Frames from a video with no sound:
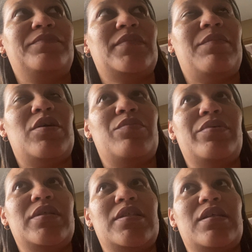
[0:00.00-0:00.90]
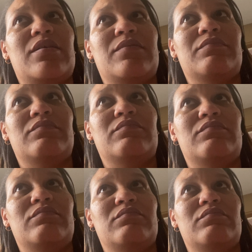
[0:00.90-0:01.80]
gonna put some
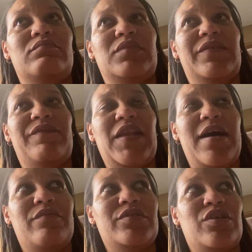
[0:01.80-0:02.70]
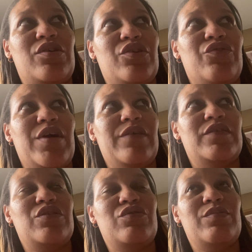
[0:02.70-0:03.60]
flowers on her grave
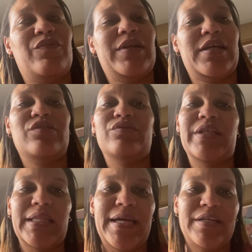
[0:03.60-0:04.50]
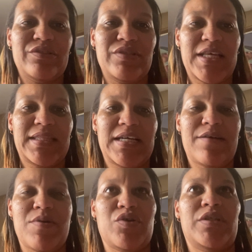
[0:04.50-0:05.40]
too, but when I do the lanterns, I think
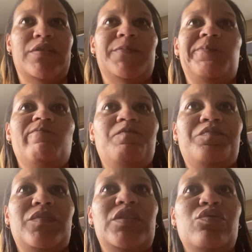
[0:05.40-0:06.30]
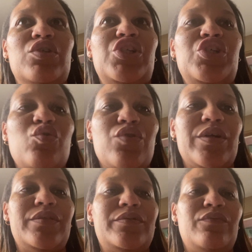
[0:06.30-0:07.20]
I'm gonna do a
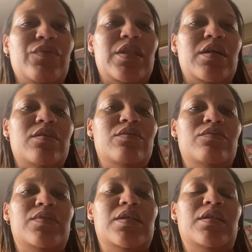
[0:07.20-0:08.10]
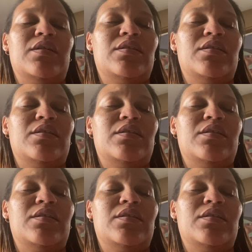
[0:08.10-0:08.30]
short with those, and